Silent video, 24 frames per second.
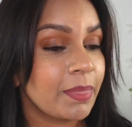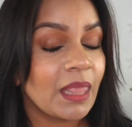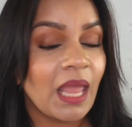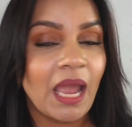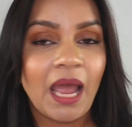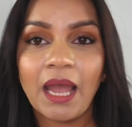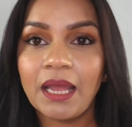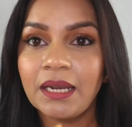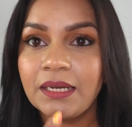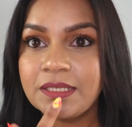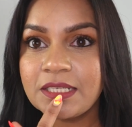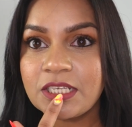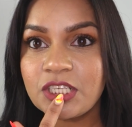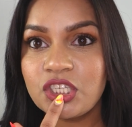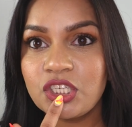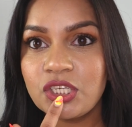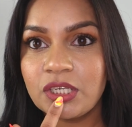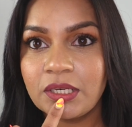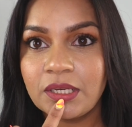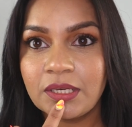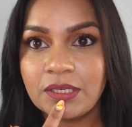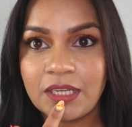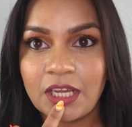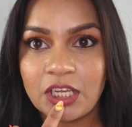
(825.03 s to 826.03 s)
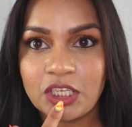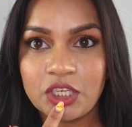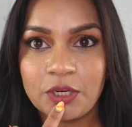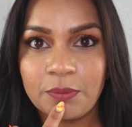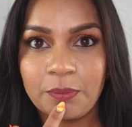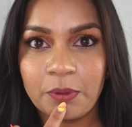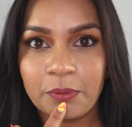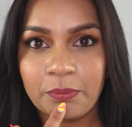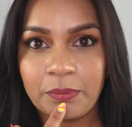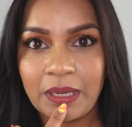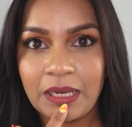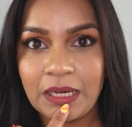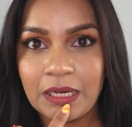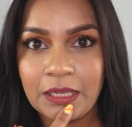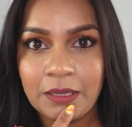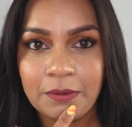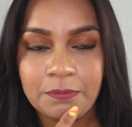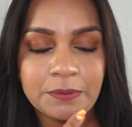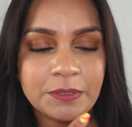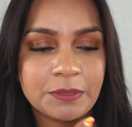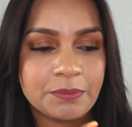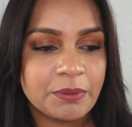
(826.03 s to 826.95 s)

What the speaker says: I just did a touch up on my lips